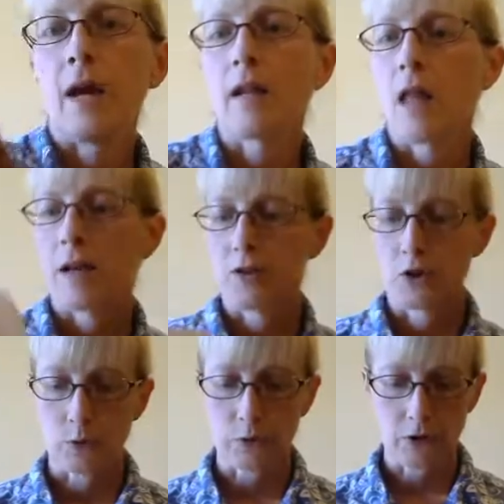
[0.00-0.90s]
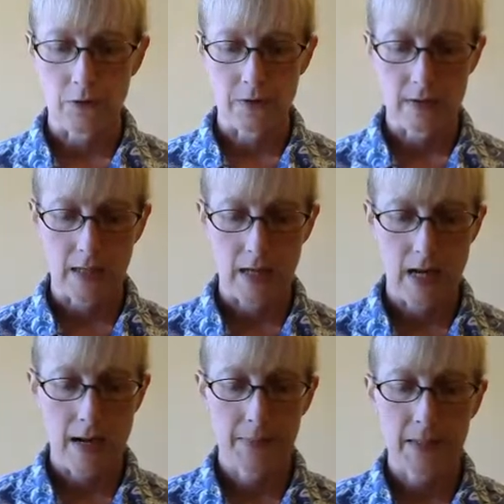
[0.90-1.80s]
got a lot of jewel tones in it,
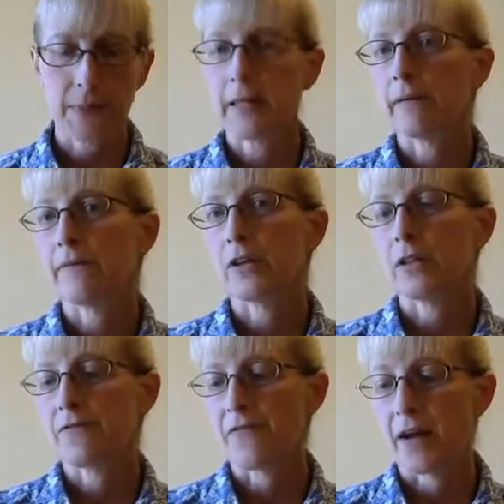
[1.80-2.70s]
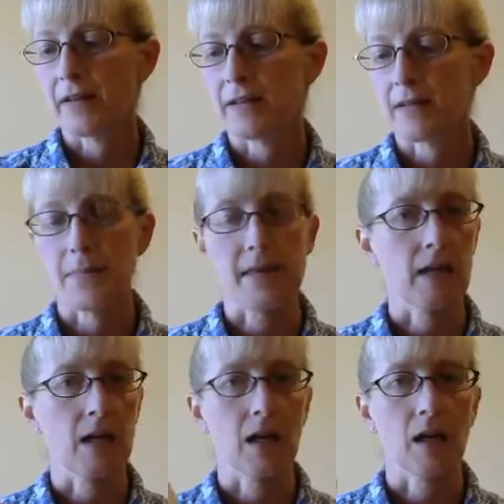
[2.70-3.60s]
and I'm spinning it fairly fine because I'm
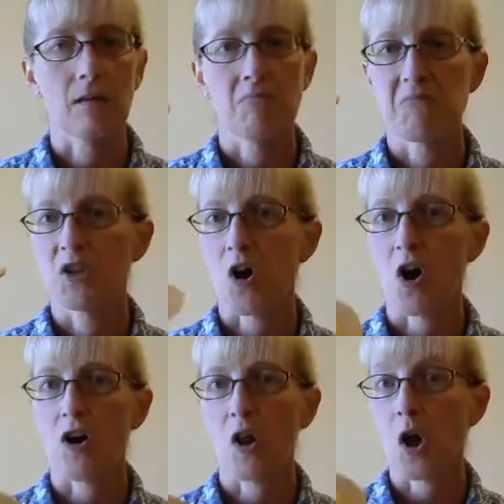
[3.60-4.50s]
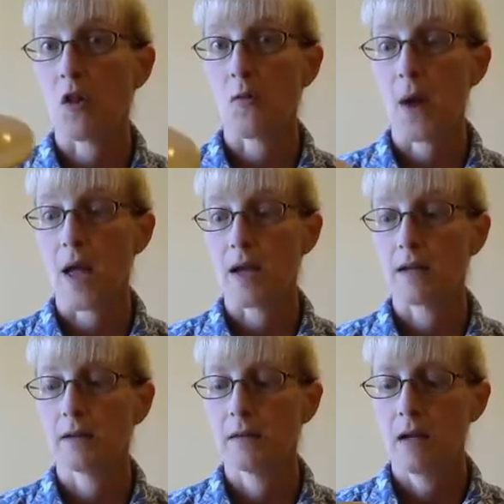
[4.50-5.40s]
thinking shawl all the way.
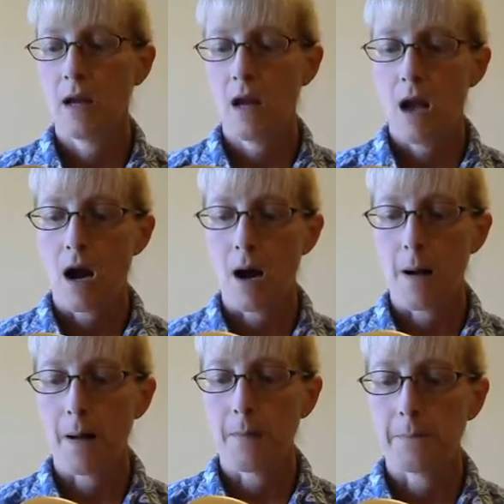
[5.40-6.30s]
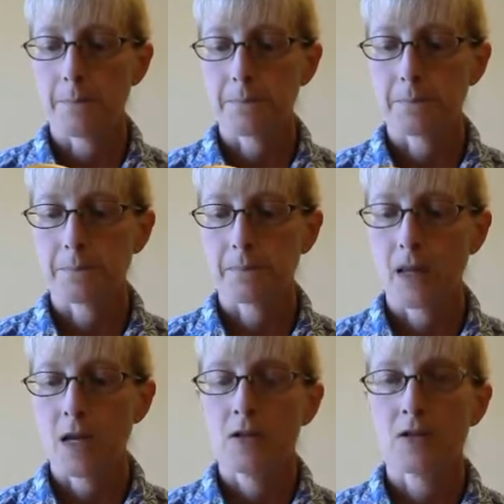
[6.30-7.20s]

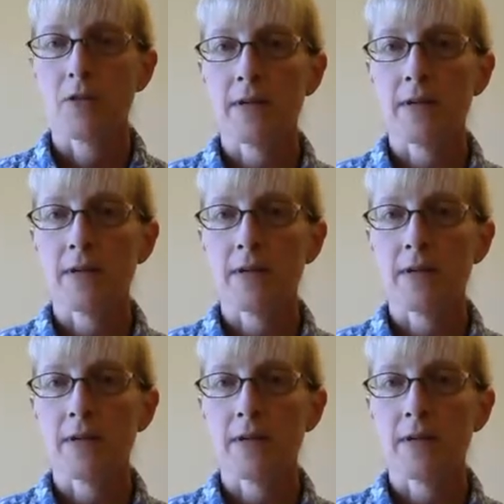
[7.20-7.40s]
So